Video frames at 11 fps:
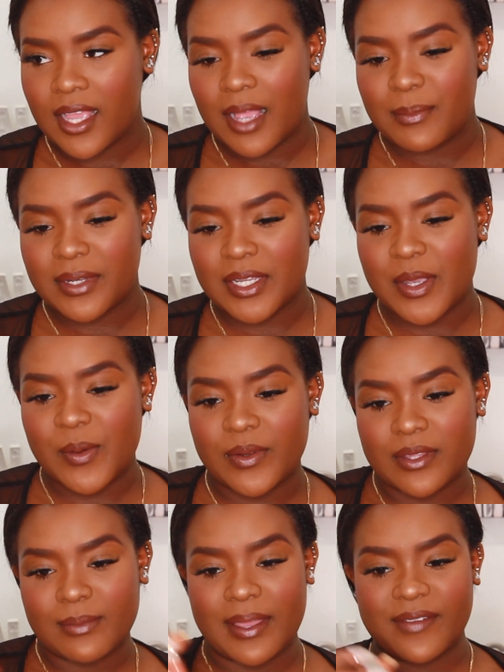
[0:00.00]
I'm gonna go in
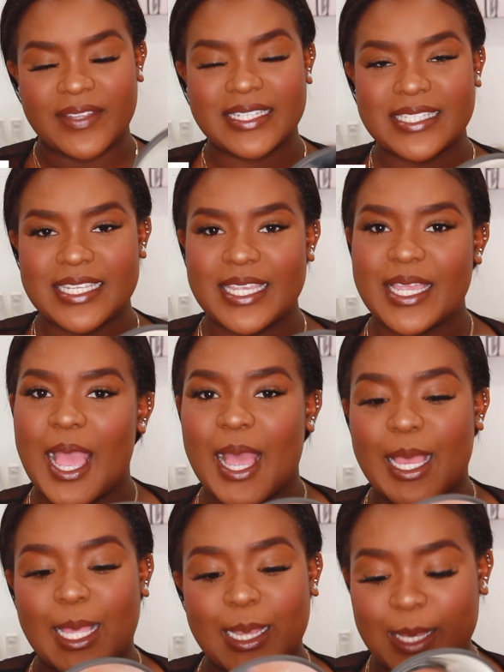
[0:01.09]
with my Fenty
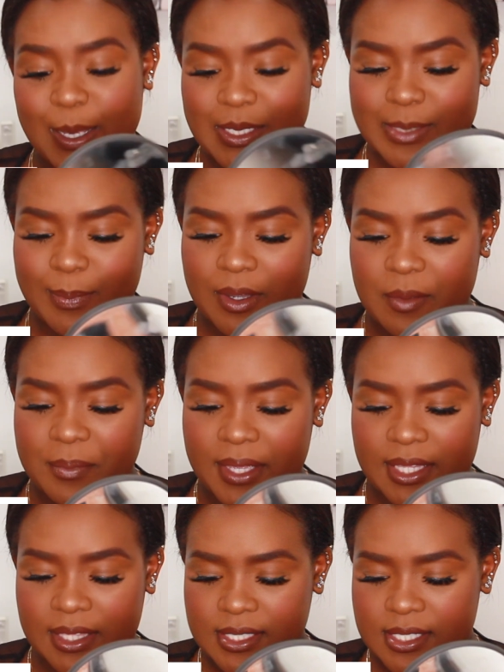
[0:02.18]
Gloss Bomb,
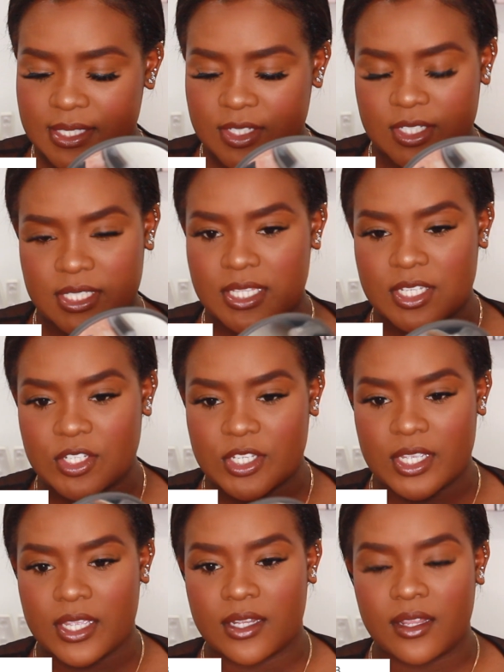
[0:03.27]
and this is just in the
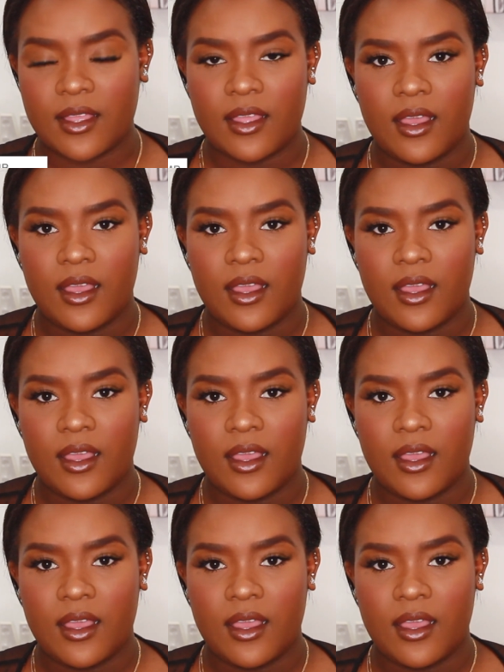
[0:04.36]
shade